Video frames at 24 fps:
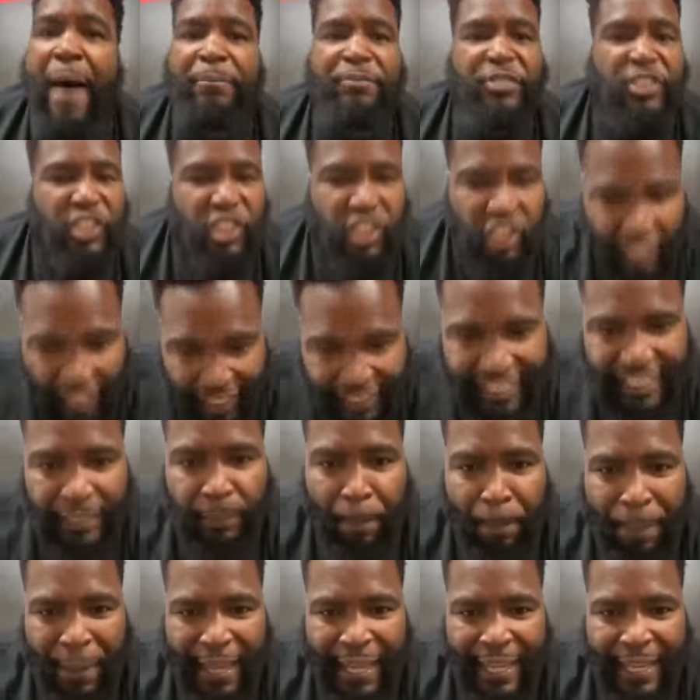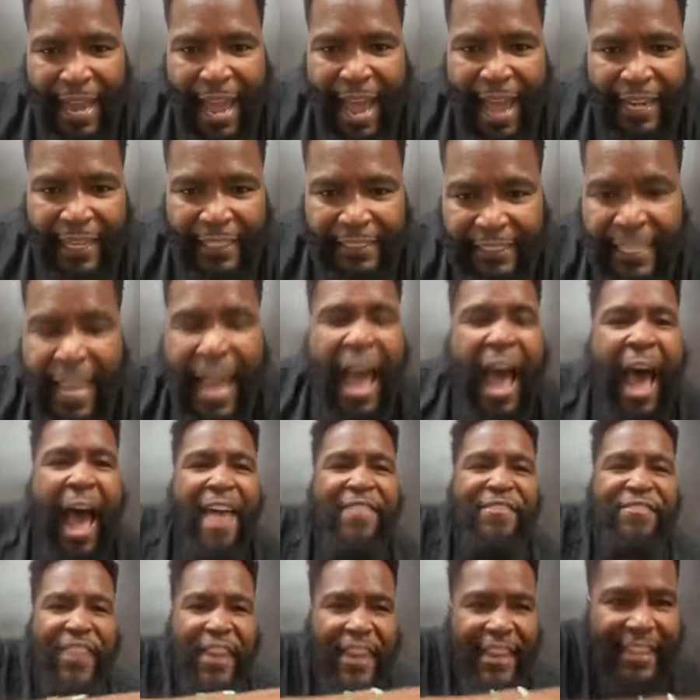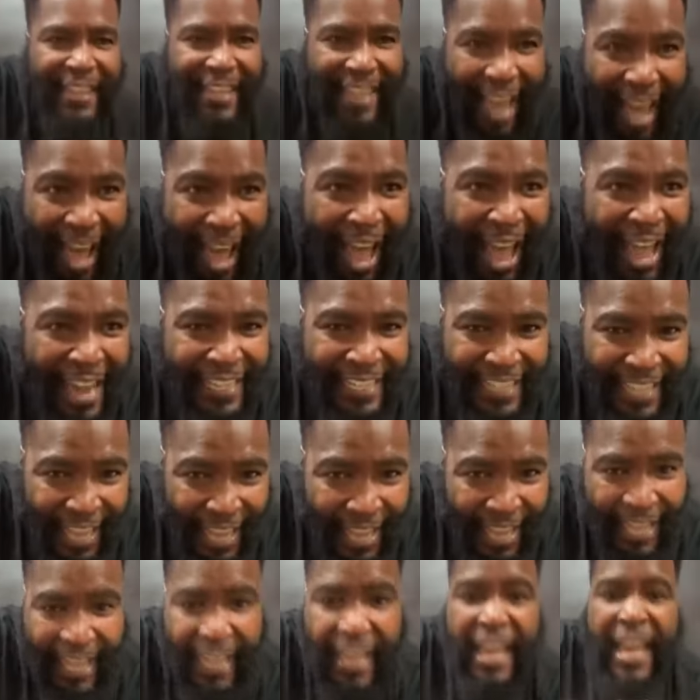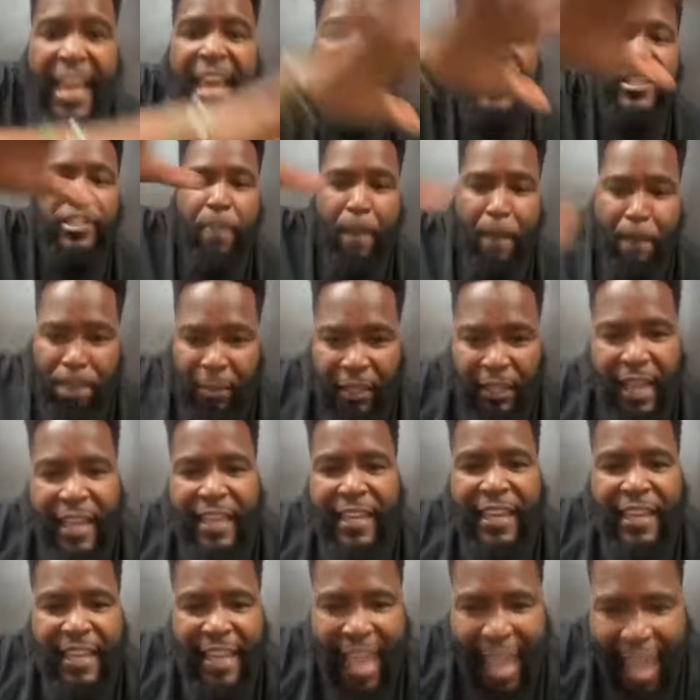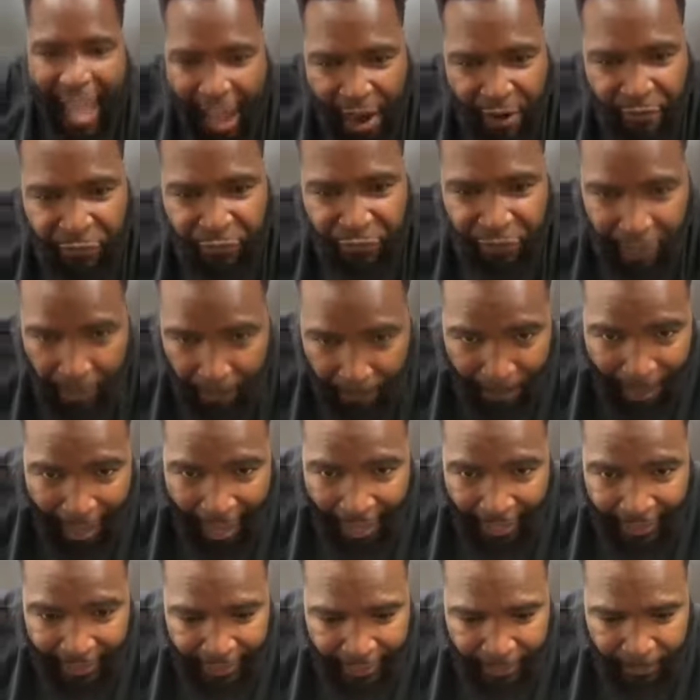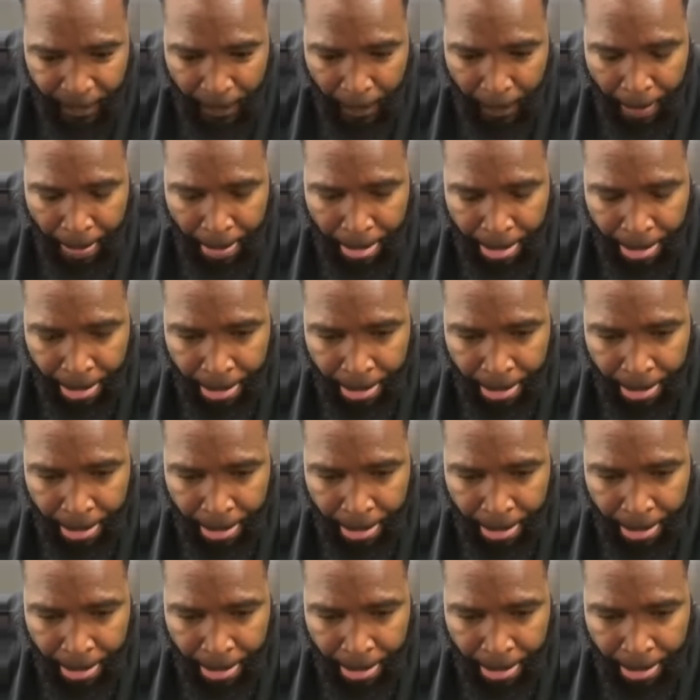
I'm just being honest. I think Kanye is playing everybody